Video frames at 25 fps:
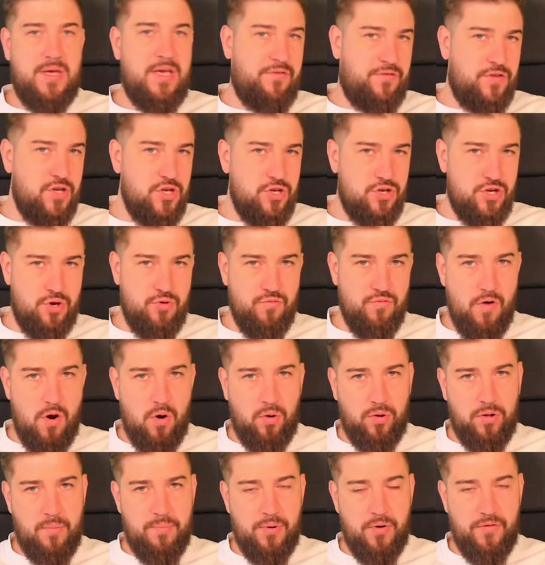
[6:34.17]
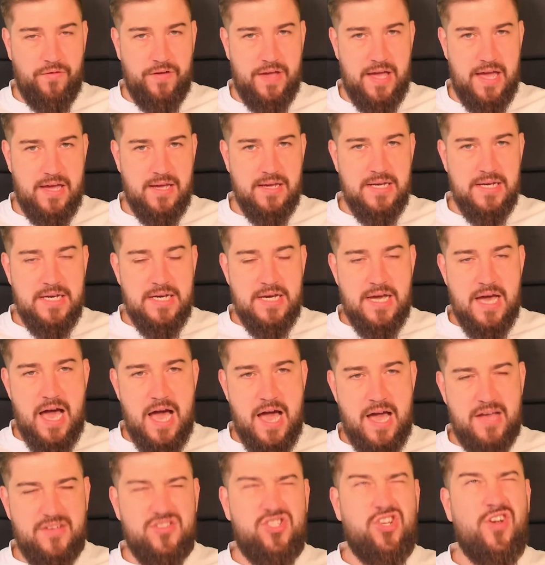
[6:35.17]
If you do roll above it,
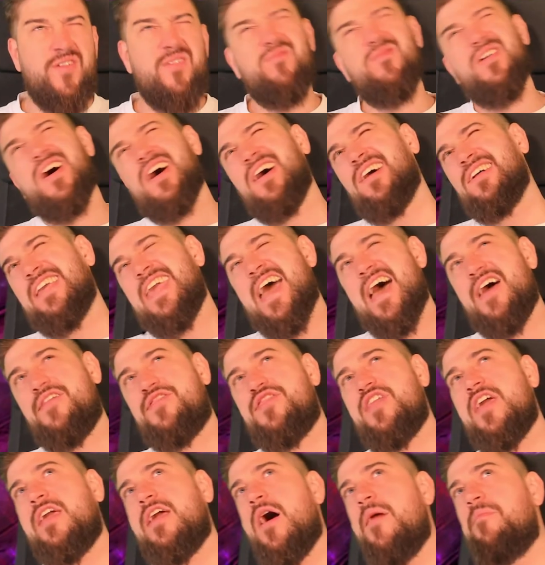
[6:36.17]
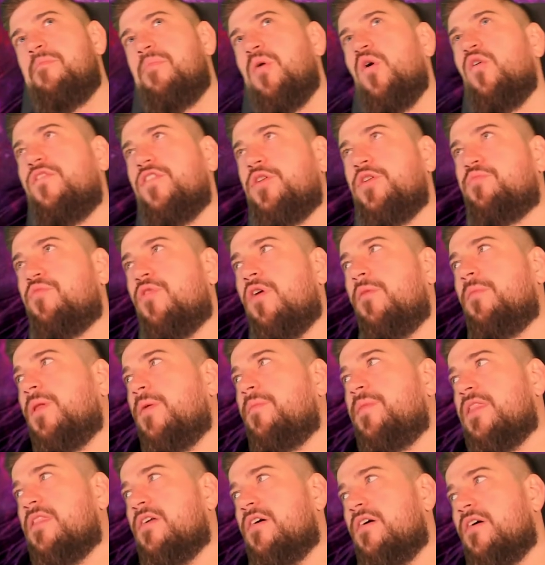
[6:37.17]
I think above would probably
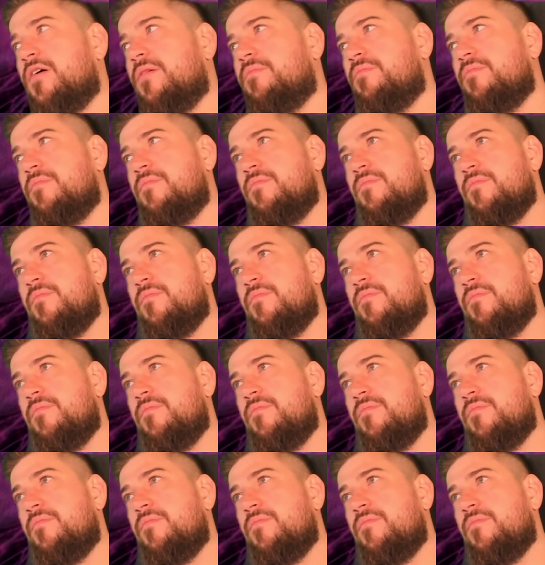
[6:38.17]
be the